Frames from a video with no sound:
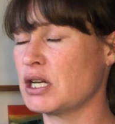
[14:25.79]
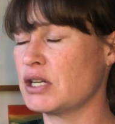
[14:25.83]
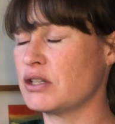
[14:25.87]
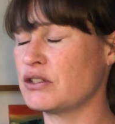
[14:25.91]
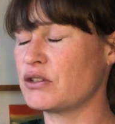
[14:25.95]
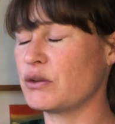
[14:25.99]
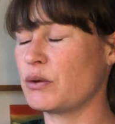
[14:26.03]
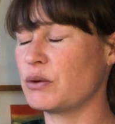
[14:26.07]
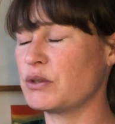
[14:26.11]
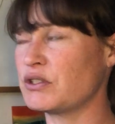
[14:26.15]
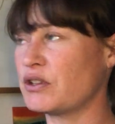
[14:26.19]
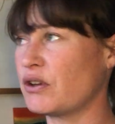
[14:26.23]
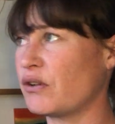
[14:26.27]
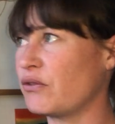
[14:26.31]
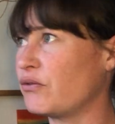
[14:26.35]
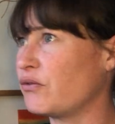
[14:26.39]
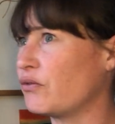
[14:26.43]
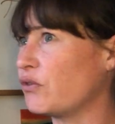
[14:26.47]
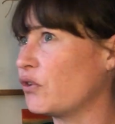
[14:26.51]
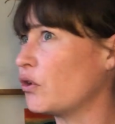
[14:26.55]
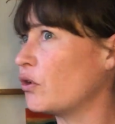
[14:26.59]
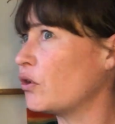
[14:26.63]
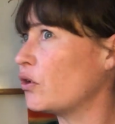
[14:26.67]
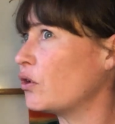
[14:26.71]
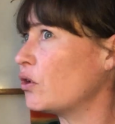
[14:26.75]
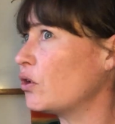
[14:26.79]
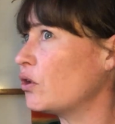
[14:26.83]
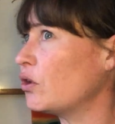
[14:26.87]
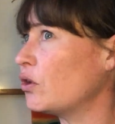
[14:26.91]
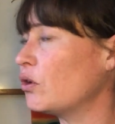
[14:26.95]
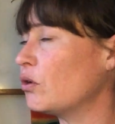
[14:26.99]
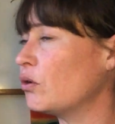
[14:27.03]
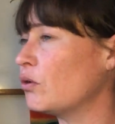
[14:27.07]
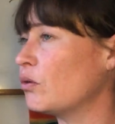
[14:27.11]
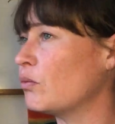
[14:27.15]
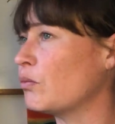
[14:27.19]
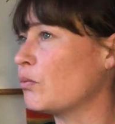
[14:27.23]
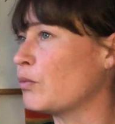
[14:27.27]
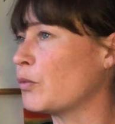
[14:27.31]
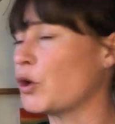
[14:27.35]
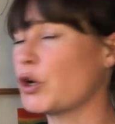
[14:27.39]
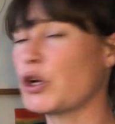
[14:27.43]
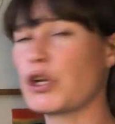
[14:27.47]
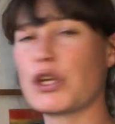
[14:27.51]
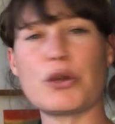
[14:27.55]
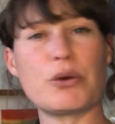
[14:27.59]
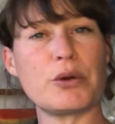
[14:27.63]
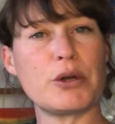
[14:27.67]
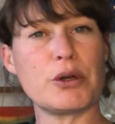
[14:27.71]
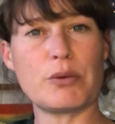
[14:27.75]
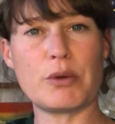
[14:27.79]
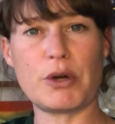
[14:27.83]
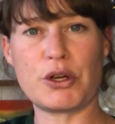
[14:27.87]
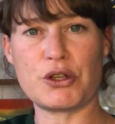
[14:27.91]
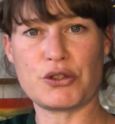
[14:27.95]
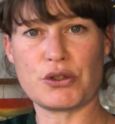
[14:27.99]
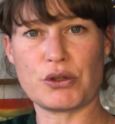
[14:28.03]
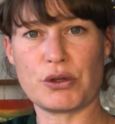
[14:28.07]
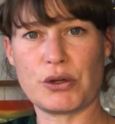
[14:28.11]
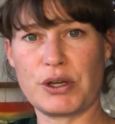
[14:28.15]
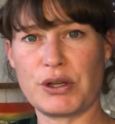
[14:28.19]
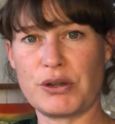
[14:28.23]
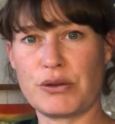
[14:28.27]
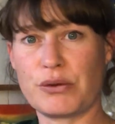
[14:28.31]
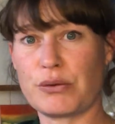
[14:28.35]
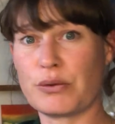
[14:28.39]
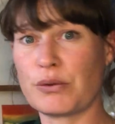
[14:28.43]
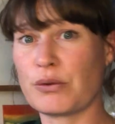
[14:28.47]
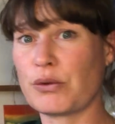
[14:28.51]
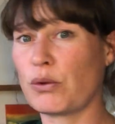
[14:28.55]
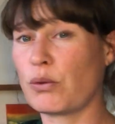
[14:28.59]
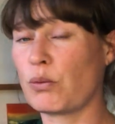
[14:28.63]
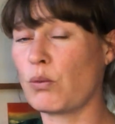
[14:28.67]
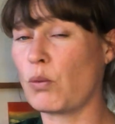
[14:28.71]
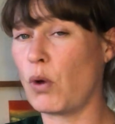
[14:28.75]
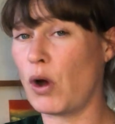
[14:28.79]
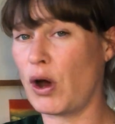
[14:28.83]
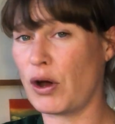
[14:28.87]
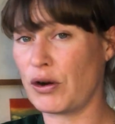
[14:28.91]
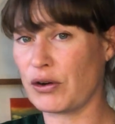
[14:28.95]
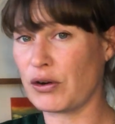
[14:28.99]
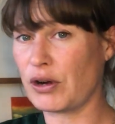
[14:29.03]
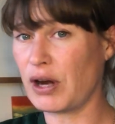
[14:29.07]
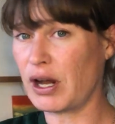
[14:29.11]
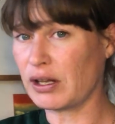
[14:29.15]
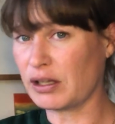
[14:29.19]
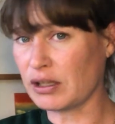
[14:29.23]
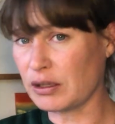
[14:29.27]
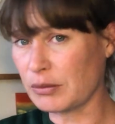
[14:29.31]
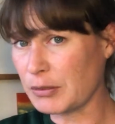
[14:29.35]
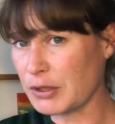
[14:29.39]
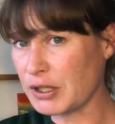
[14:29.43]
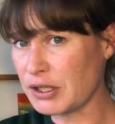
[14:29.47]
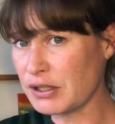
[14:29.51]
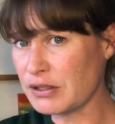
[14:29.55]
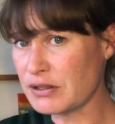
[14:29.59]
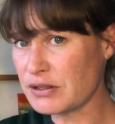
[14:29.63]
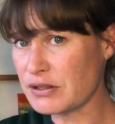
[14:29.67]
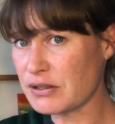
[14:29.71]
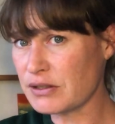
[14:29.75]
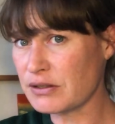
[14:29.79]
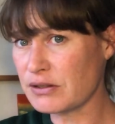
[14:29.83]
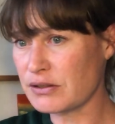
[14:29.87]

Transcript: So it's a full Mercury retrograde through the water element